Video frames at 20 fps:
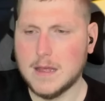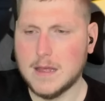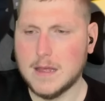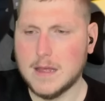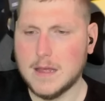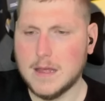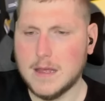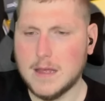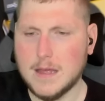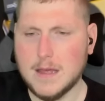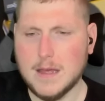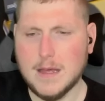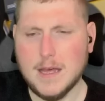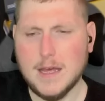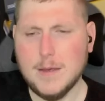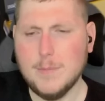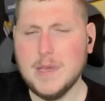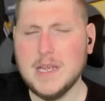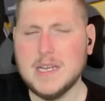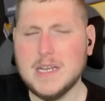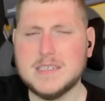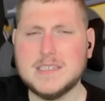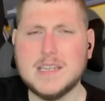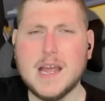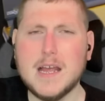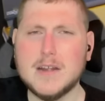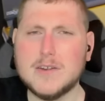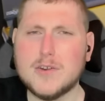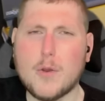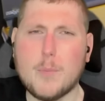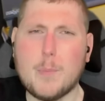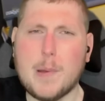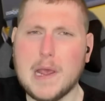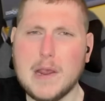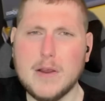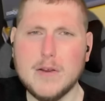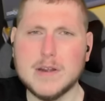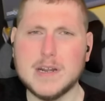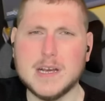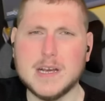I mean, Dr.
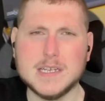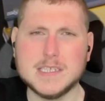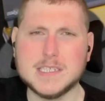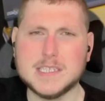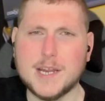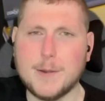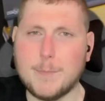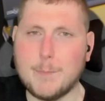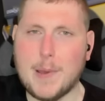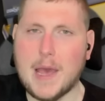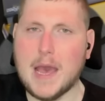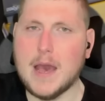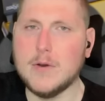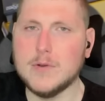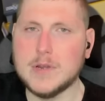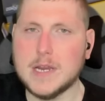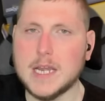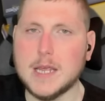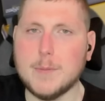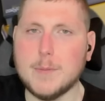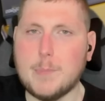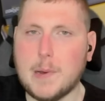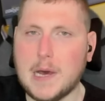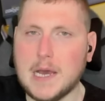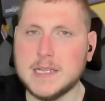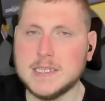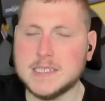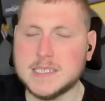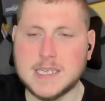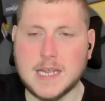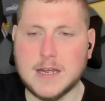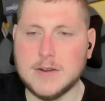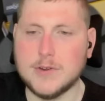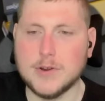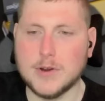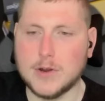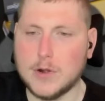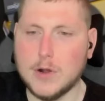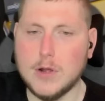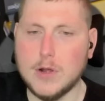Paradise didn't pound any pints down your
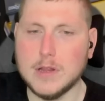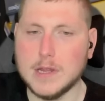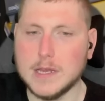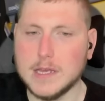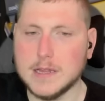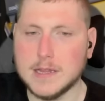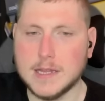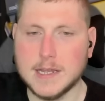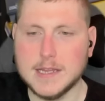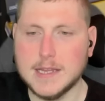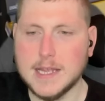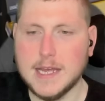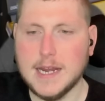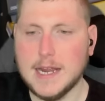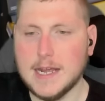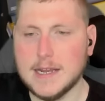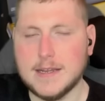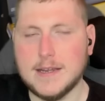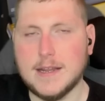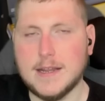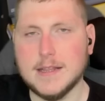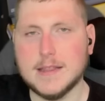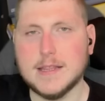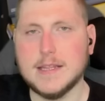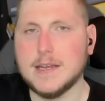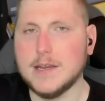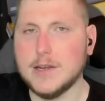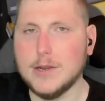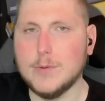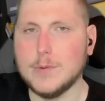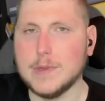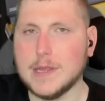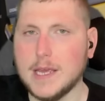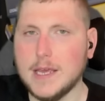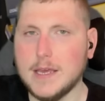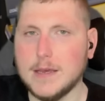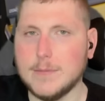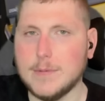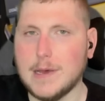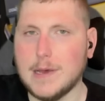gullet. Like, that had nothing to do with
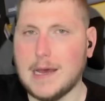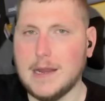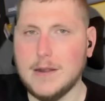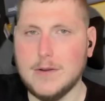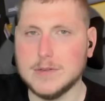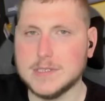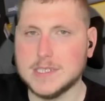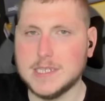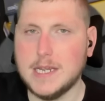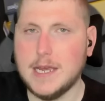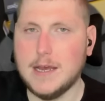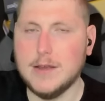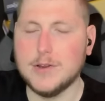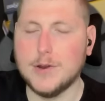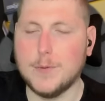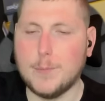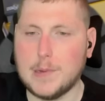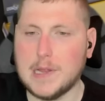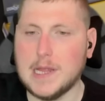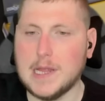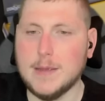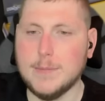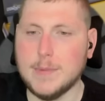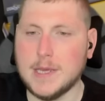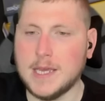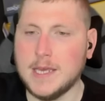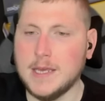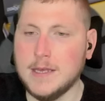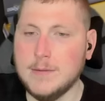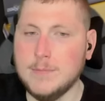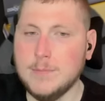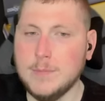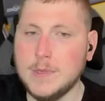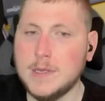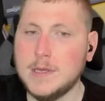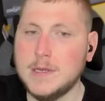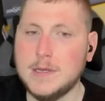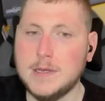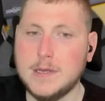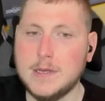him. I don't see how you're blaming him.
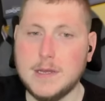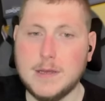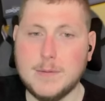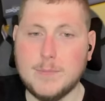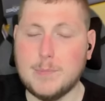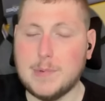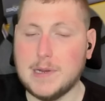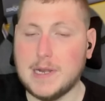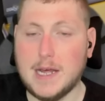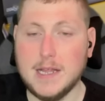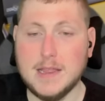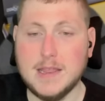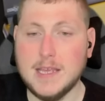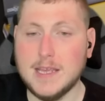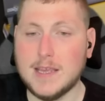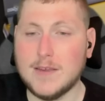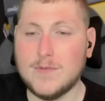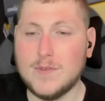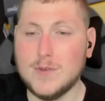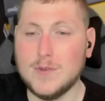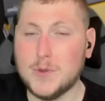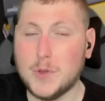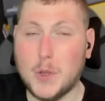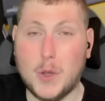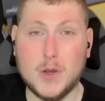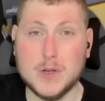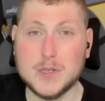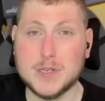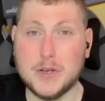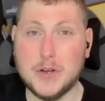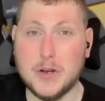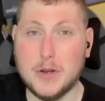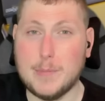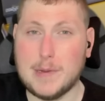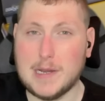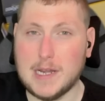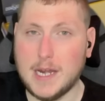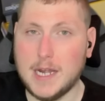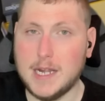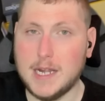But I think if you talk to her about
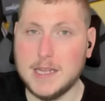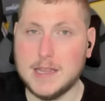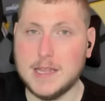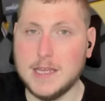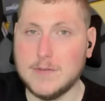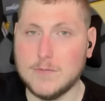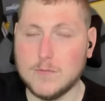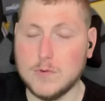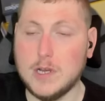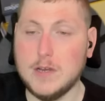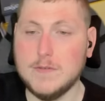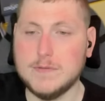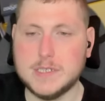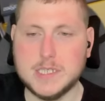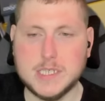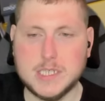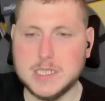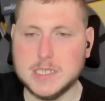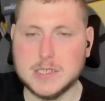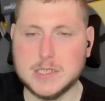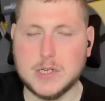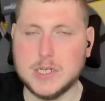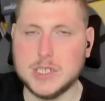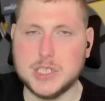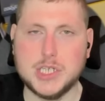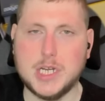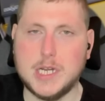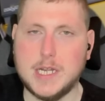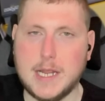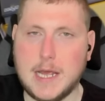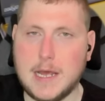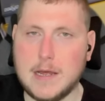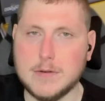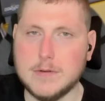anything rough, she's just gonna shut down.